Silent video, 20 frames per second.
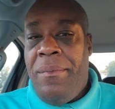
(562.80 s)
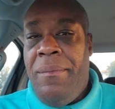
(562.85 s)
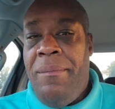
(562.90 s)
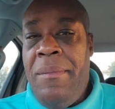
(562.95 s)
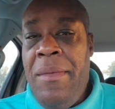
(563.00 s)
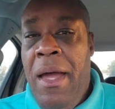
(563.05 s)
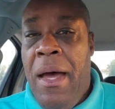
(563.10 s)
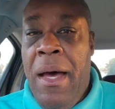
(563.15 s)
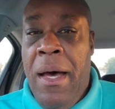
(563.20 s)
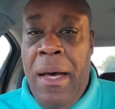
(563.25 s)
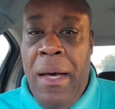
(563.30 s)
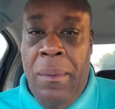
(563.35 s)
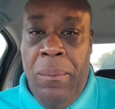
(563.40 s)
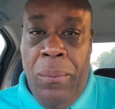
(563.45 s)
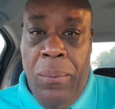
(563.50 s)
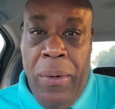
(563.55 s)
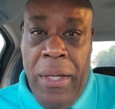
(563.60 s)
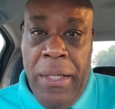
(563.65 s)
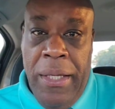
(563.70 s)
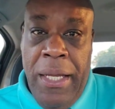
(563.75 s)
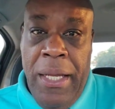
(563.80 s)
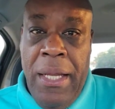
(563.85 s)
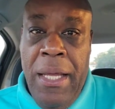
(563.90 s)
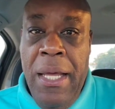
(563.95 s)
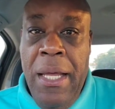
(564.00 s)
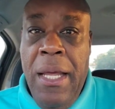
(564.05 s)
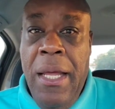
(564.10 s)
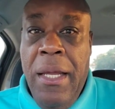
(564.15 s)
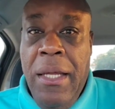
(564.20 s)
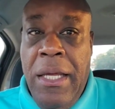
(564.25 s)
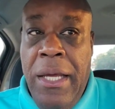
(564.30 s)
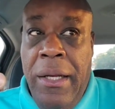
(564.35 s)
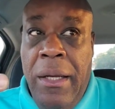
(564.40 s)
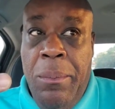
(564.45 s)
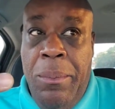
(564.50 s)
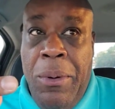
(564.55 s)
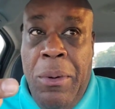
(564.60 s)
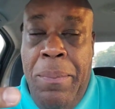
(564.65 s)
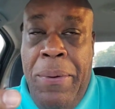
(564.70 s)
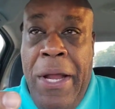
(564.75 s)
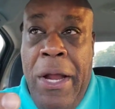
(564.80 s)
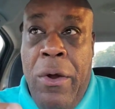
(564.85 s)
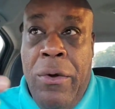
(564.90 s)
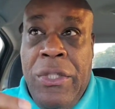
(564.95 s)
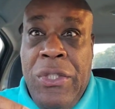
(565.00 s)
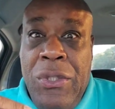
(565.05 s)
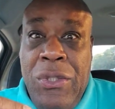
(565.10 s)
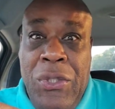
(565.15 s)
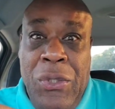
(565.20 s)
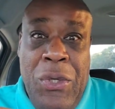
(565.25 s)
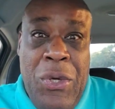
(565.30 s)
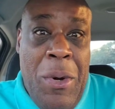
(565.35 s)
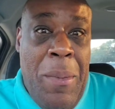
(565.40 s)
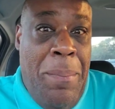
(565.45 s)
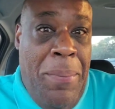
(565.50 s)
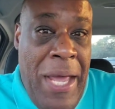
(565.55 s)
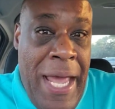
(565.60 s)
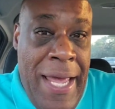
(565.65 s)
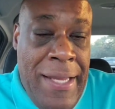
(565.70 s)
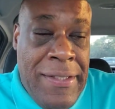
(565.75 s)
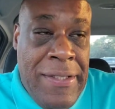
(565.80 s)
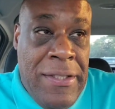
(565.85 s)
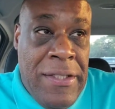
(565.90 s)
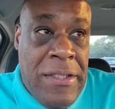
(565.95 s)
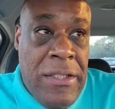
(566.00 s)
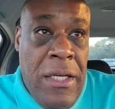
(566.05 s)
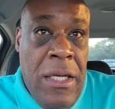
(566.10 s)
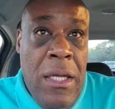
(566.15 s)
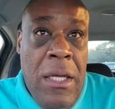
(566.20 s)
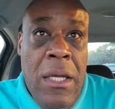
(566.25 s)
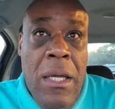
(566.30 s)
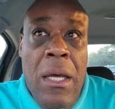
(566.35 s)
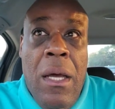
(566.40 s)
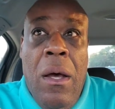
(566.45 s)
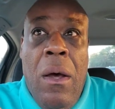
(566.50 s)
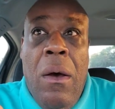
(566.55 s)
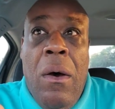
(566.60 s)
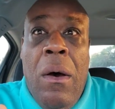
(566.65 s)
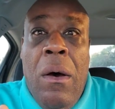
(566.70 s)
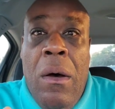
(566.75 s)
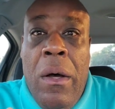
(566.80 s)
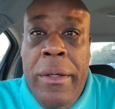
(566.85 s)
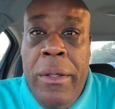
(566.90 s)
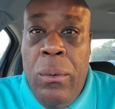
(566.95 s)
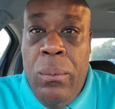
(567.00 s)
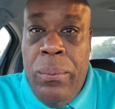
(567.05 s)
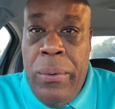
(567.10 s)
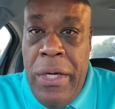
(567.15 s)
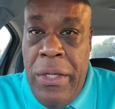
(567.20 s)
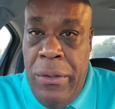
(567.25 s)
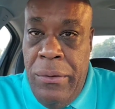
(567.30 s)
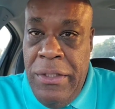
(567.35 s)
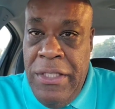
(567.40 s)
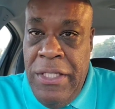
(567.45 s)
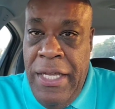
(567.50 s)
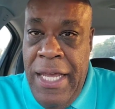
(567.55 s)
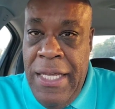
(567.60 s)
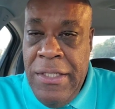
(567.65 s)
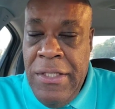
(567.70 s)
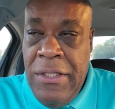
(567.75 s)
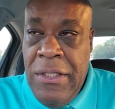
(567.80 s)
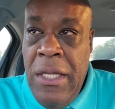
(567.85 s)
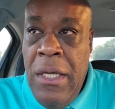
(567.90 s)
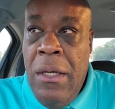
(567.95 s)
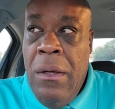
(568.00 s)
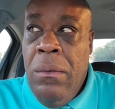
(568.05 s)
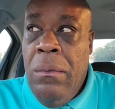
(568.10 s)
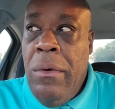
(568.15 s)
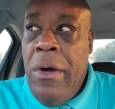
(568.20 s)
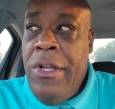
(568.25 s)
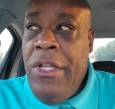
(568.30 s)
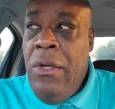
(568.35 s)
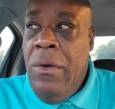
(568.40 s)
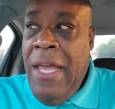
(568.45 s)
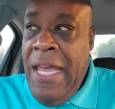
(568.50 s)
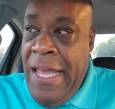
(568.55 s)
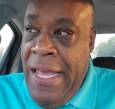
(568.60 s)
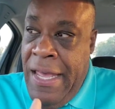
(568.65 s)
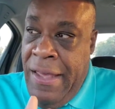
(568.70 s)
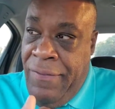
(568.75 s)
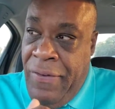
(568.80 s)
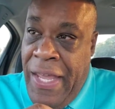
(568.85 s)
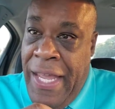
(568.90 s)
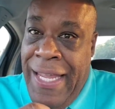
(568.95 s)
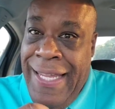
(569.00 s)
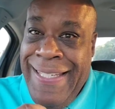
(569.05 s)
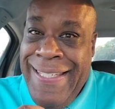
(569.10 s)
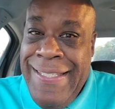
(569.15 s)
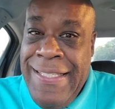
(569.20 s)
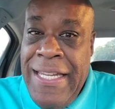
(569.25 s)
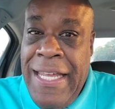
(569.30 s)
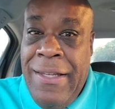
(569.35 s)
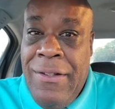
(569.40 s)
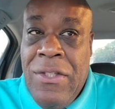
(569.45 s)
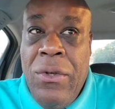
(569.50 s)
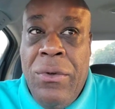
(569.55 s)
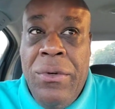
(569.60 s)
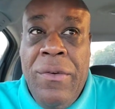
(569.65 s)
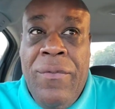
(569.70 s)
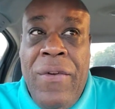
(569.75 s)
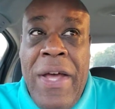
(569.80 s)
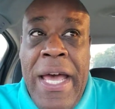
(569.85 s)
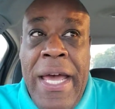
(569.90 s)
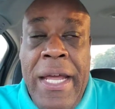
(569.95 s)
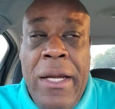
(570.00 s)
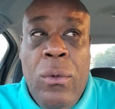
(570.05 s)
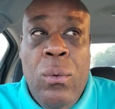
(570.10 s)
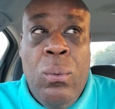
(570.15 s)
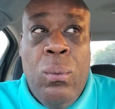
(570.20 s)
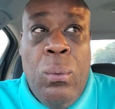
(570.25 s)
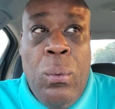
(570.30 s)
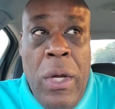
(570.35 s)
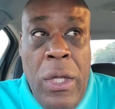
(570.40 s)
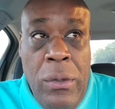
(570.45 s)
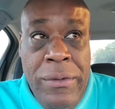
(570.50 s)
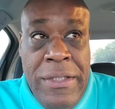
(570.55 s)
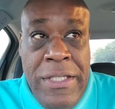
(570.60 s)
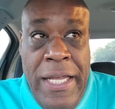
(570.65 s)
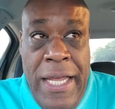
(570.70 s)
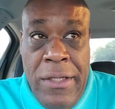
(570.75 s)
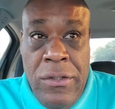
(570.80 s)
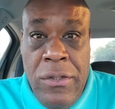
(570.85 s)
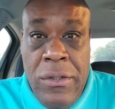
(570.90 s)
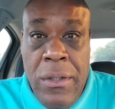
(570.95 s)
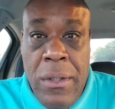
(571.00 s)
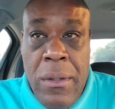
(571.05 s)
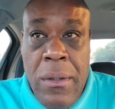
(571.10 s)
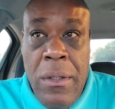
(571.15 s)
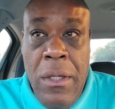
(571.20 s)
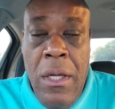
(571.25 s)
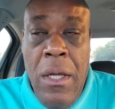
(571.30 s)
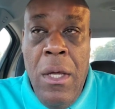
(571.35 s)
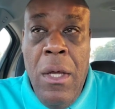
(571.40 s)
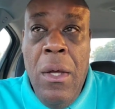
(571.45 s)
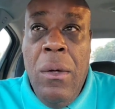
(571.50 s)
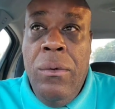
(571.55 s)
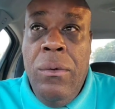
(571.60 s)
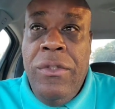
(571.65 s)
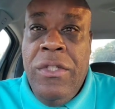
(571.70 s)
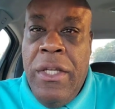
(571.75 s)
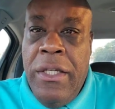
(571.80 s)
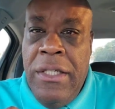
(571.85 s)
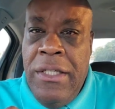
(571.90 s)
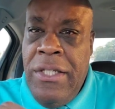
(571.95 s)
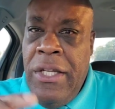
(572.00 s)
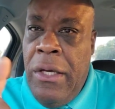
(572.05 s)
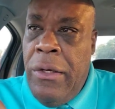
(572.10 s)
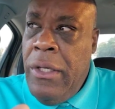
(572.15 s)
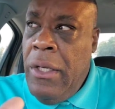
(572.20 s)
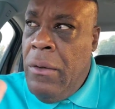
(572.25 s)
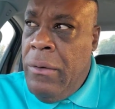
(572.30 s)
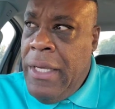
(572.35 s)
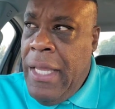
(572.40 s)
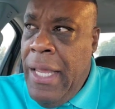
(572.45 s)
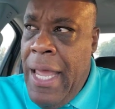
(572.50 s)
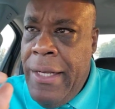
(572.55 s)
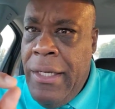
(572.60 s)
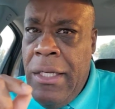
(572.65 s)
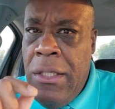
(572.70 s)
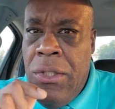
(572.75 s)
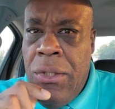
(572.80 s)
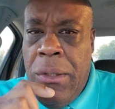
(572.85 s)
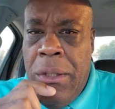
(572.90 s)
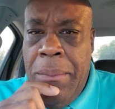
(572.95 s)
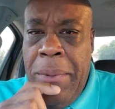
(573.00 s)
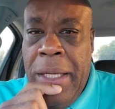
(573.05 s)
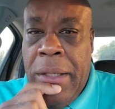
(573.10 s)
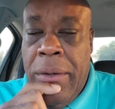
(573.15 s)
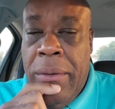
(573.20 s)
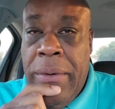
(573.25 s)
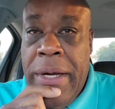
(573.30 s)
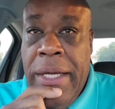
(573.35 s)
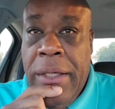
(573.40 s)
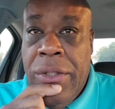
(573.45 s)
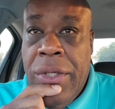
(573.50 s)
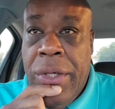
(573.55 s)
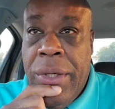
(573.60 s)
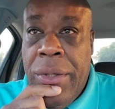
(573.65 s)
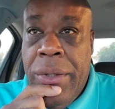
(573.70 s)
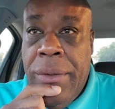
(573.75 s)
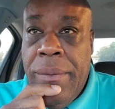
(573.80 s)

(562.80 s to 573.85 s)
um, really getting prepared to do your best on a road test where you have a state certified road tester who's going to tell you, okay, I need you to make a right turn.